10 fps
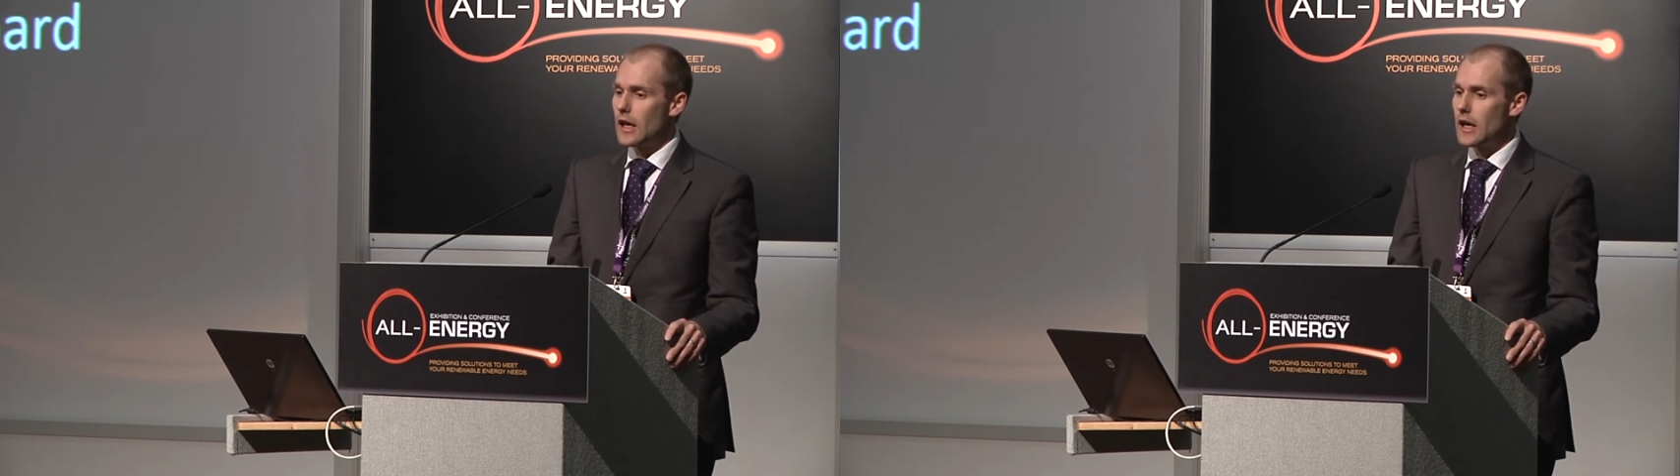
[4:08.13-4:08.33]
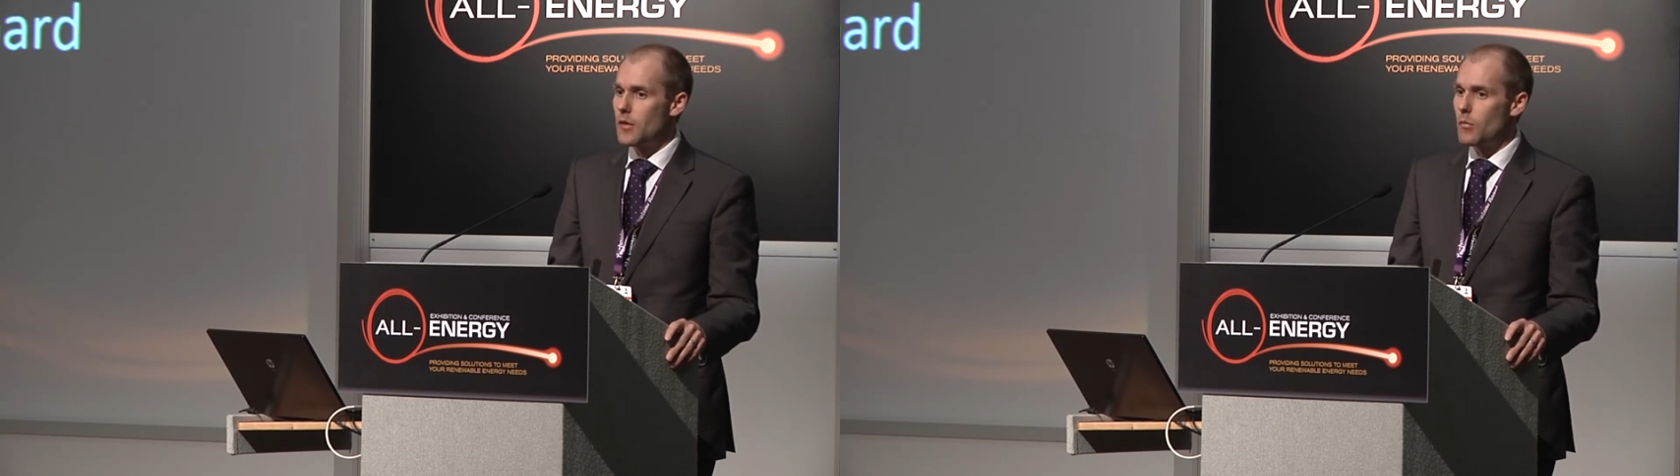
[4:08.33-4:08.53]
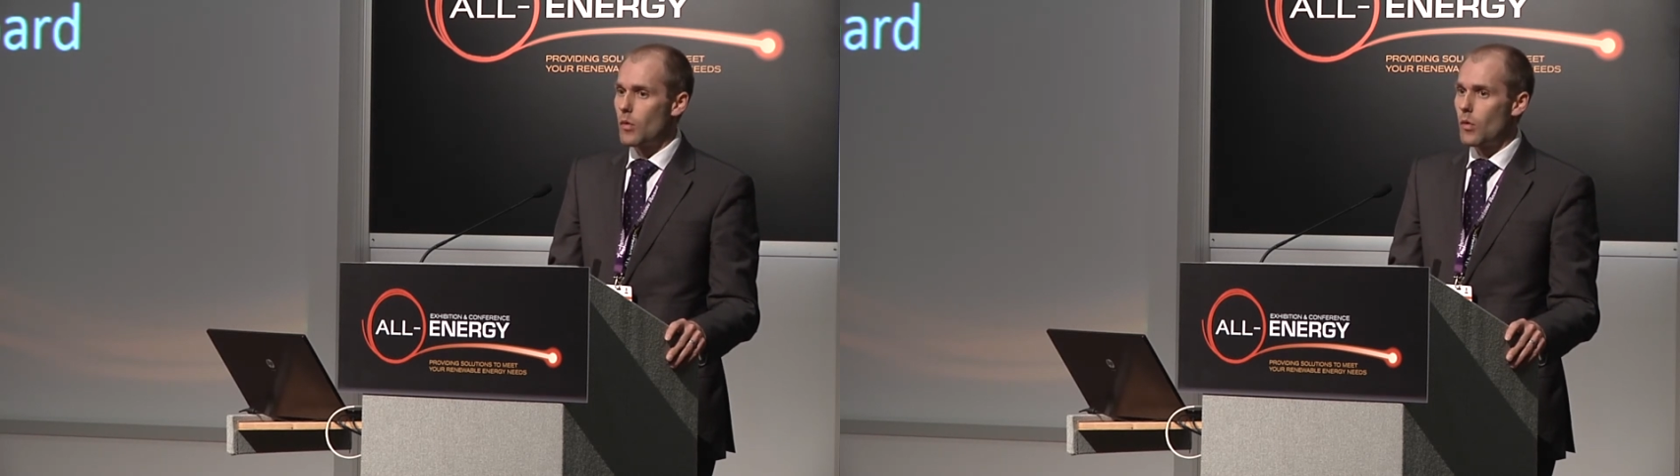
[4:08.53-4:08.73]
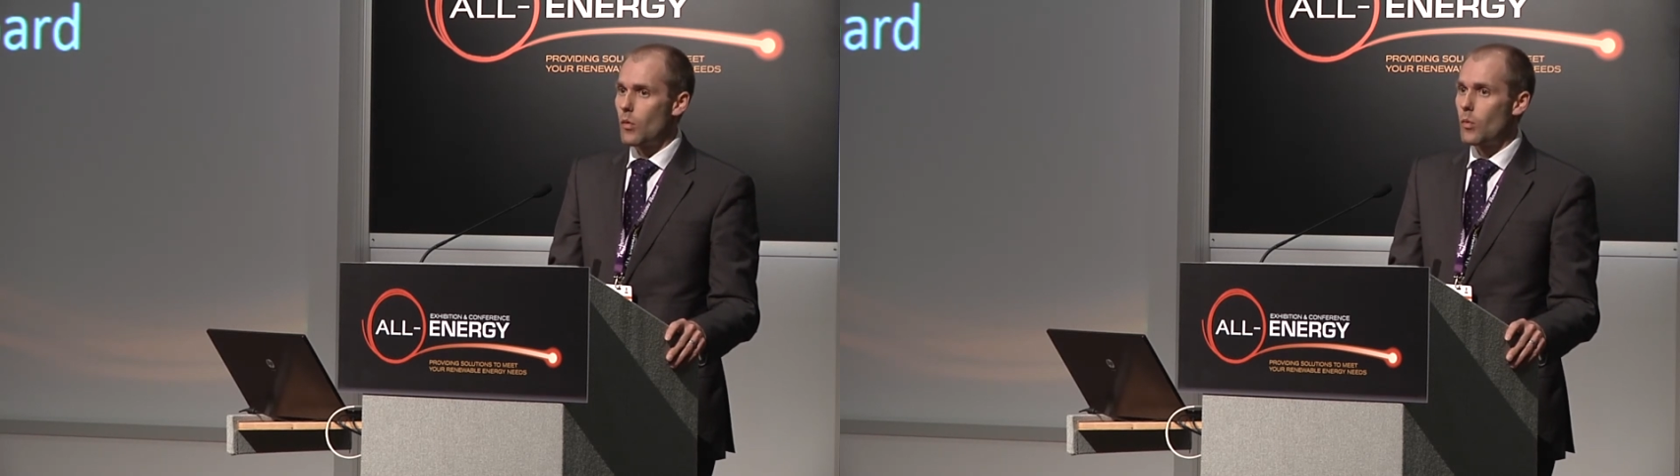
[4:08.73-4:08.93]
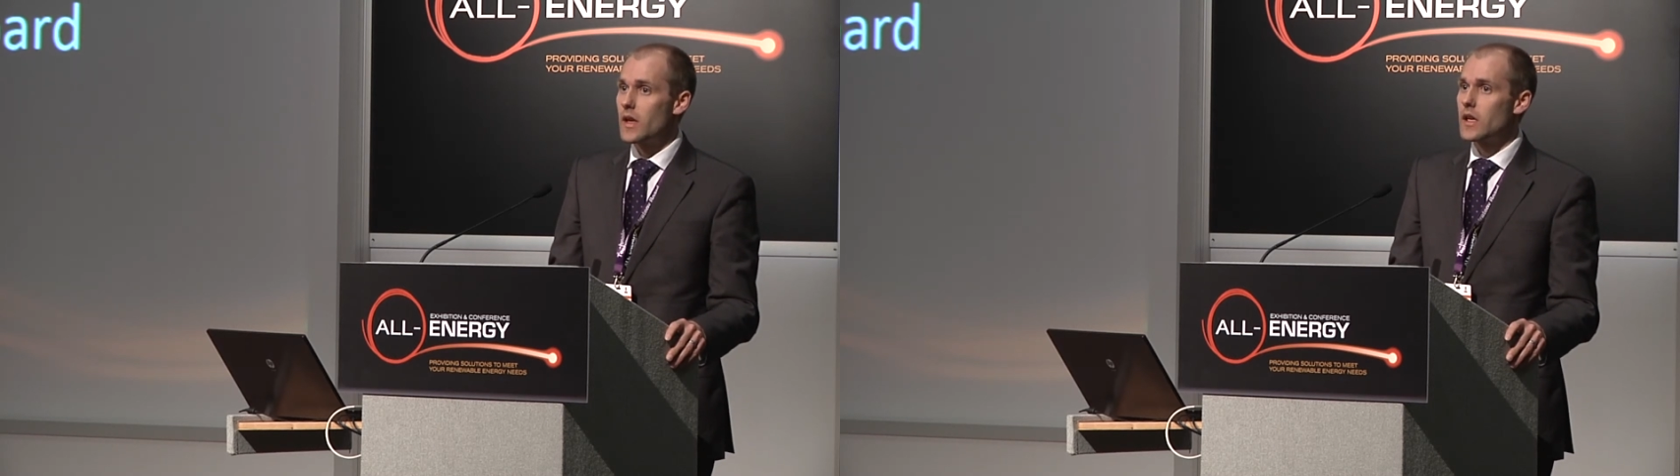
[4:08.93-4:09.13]
Um,
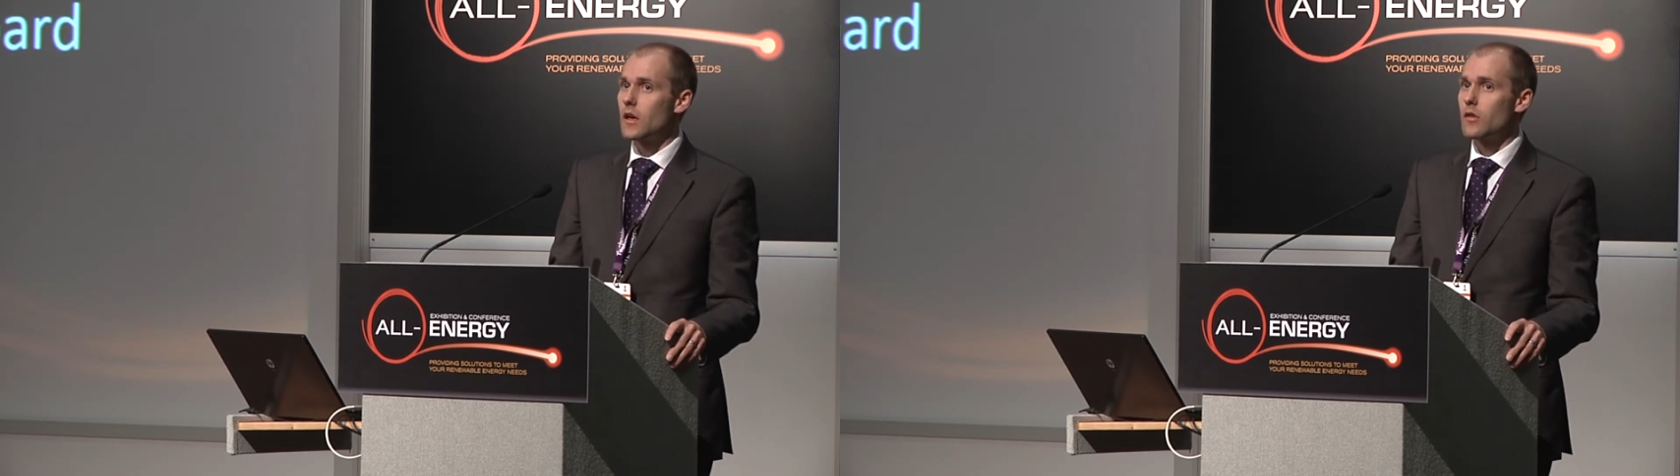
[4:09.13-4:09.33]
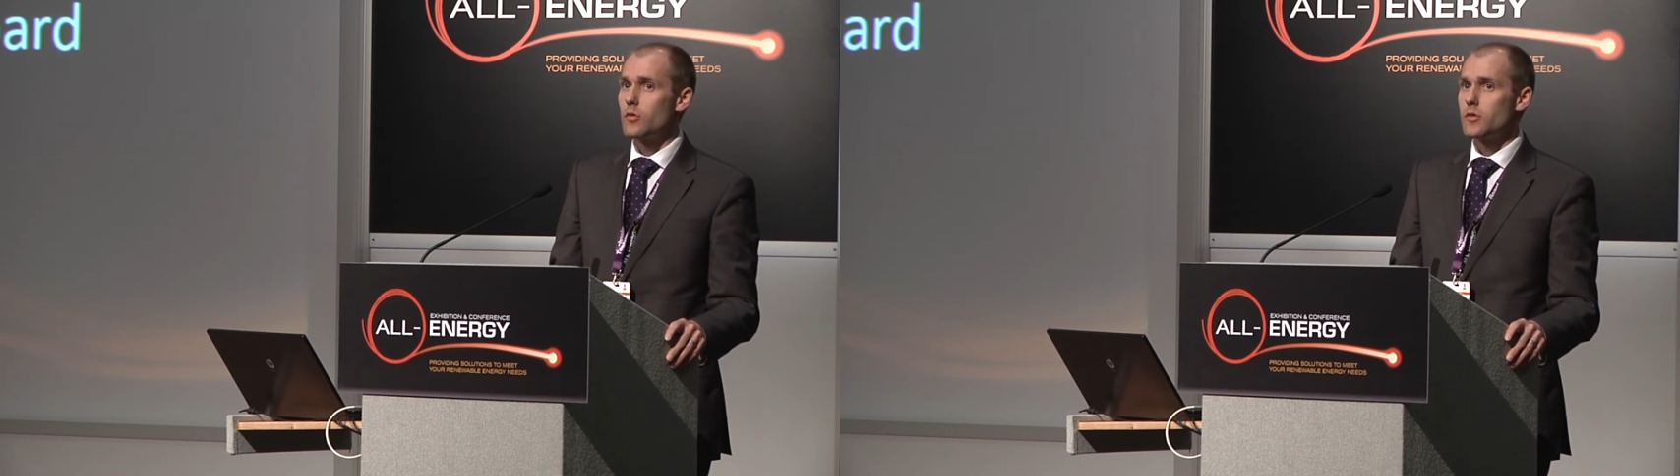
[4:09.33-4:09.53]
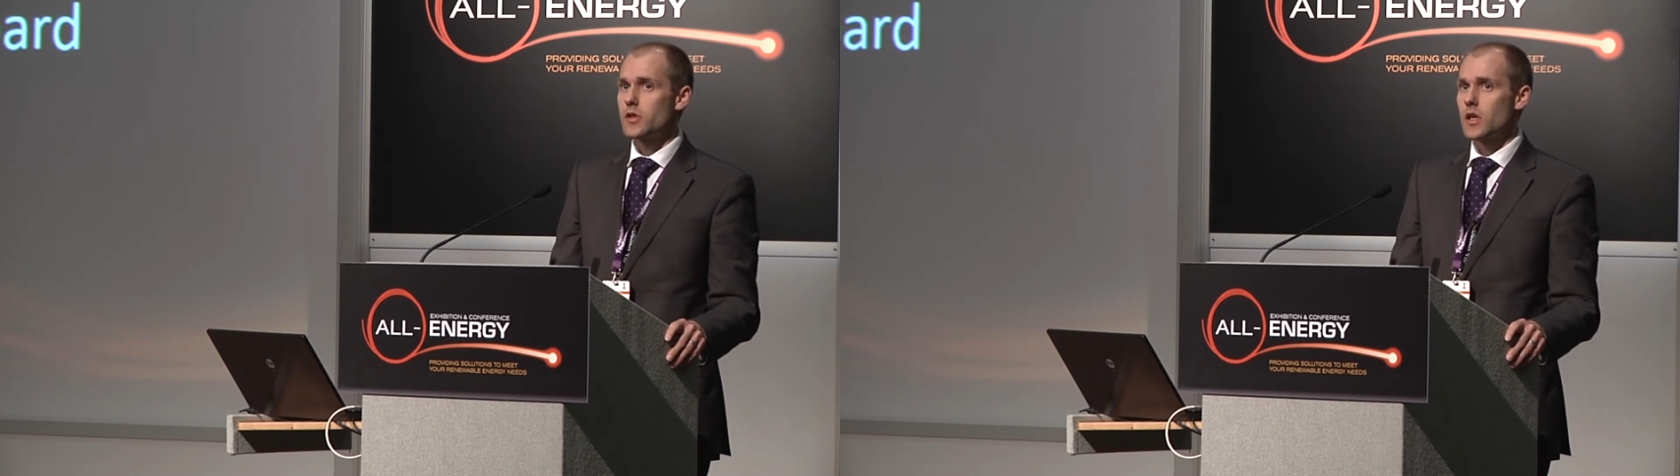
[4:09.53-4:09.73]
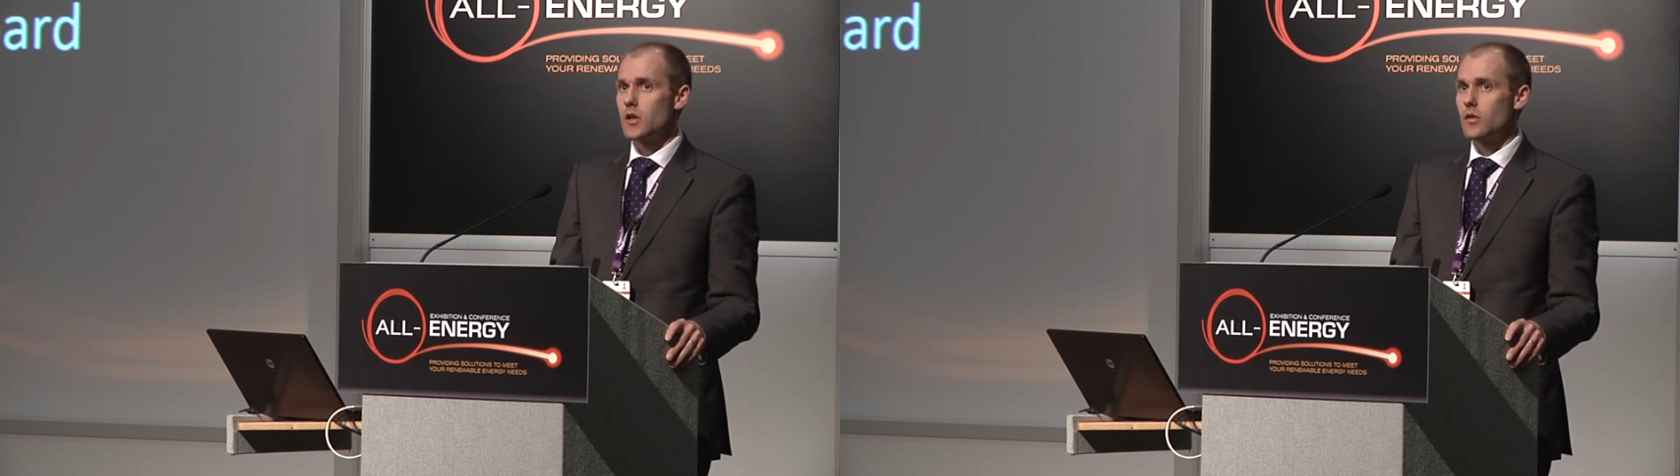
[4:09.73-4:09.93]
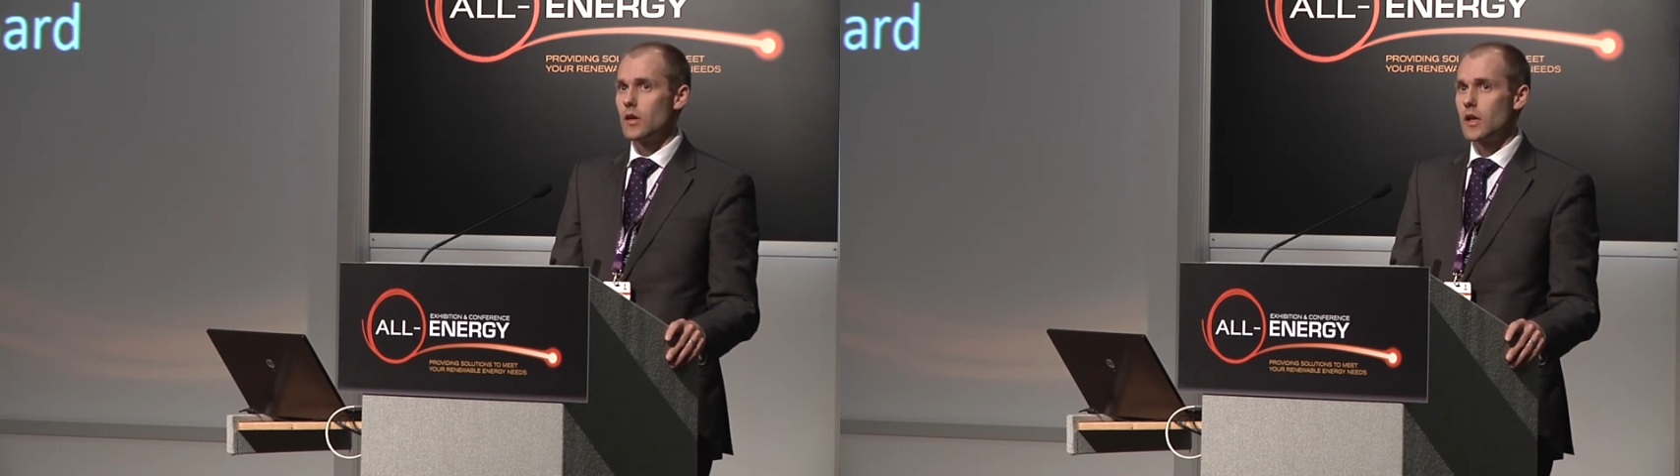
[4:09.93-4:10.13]
we are
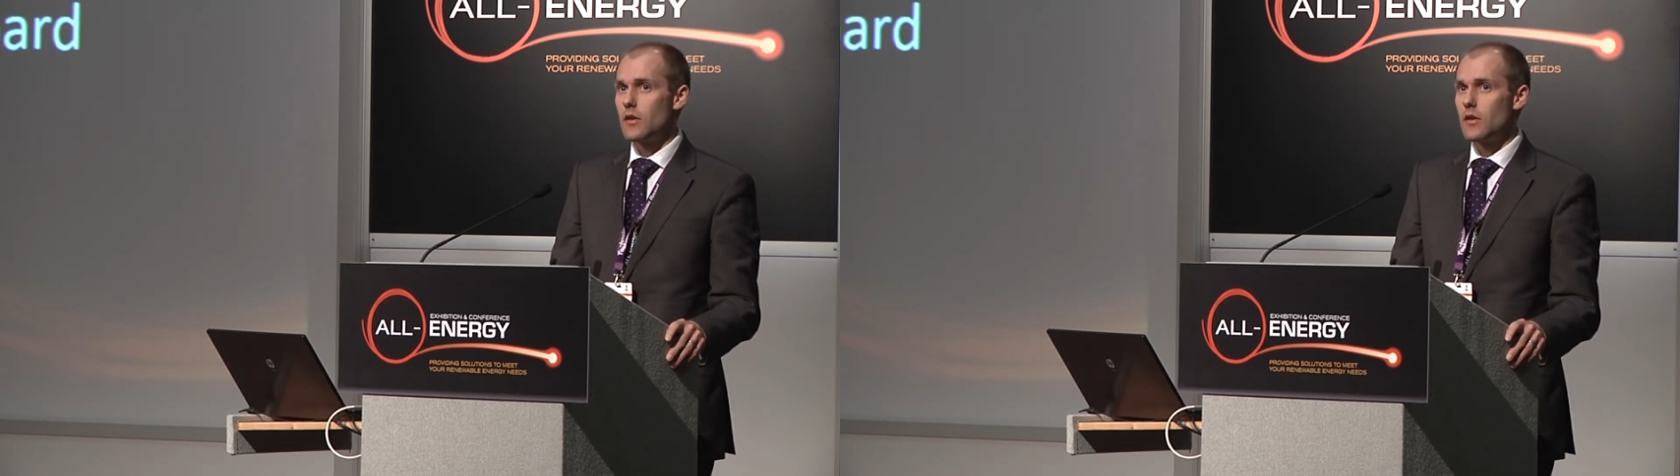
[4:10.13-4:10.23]
also,